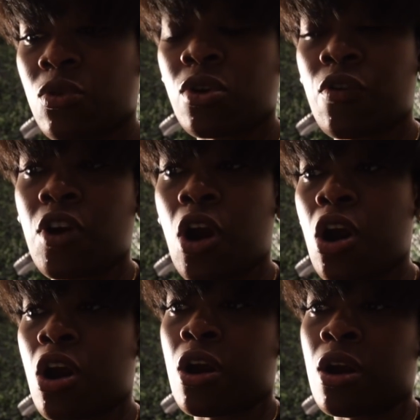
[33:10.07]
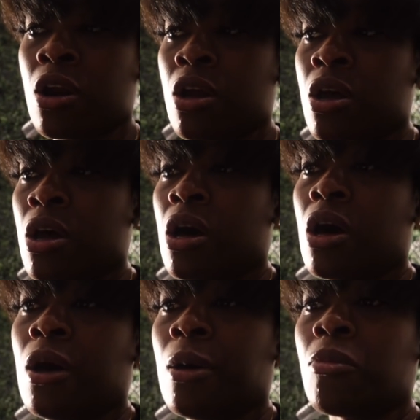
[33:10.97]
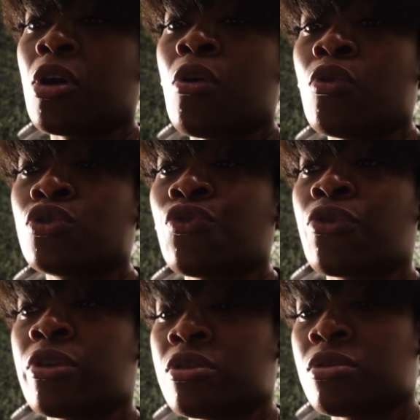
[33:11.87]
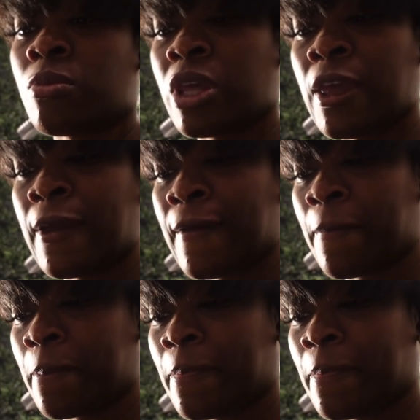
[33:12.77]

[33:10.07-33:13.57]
going over our um, goals for this week.